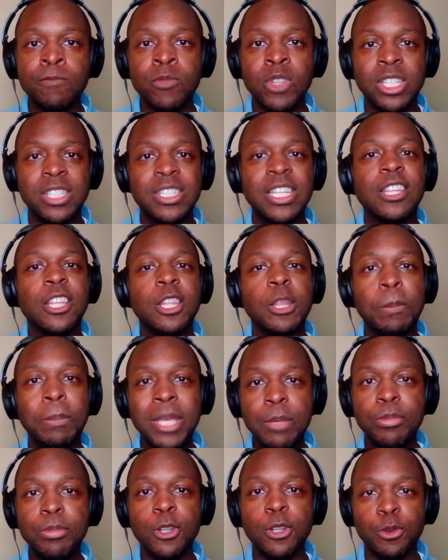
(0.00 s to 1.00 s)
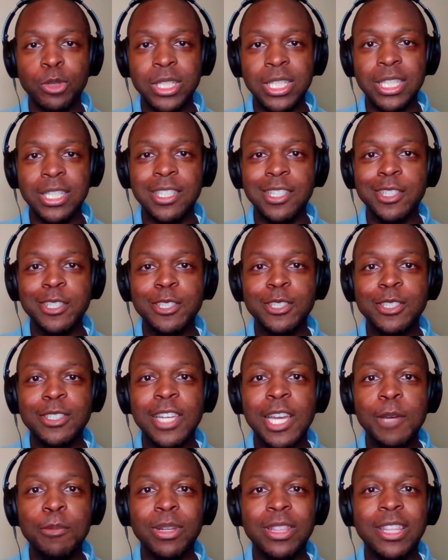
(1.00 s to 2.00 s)
It's not that the people are ridiculous,
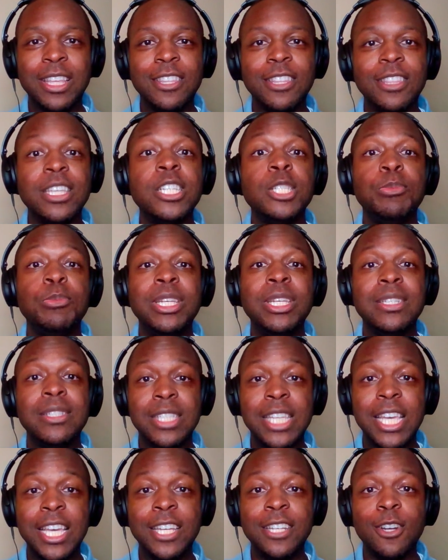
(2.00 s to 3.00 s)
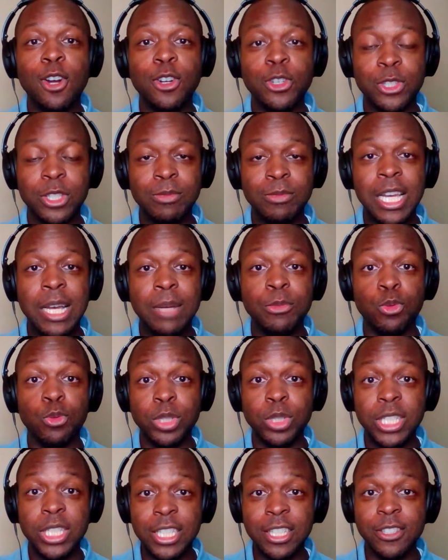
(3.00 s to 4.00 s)
but that the things being said are sometimes
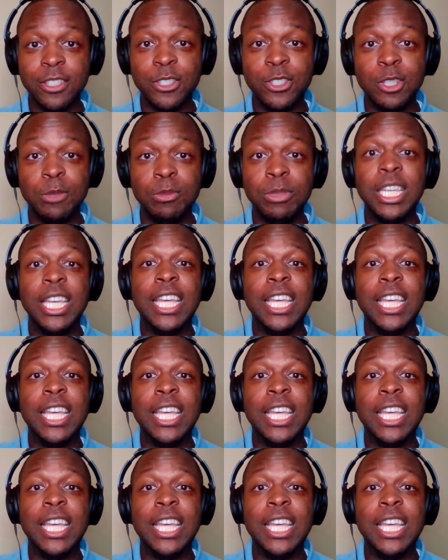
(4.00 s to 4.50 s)
ridiculous to me,